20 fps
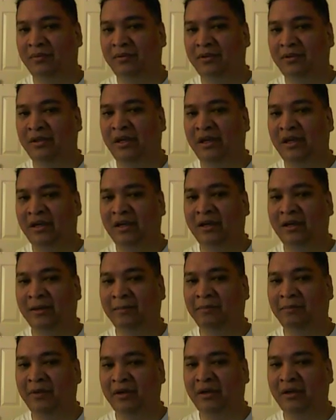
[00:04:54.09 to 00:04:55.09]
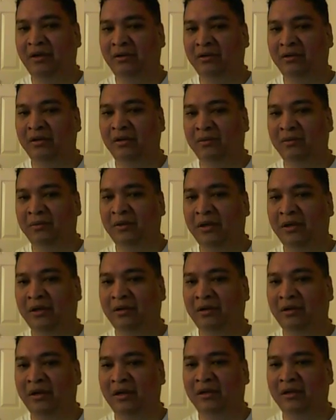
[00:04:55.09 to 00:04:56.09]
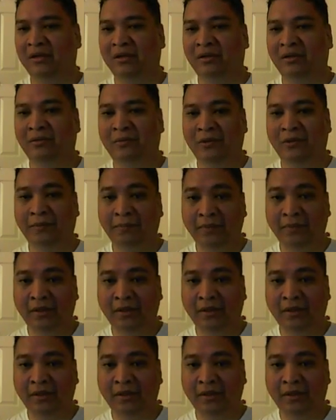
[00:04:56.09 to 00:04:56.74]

data, but not on this one. I don't like this one.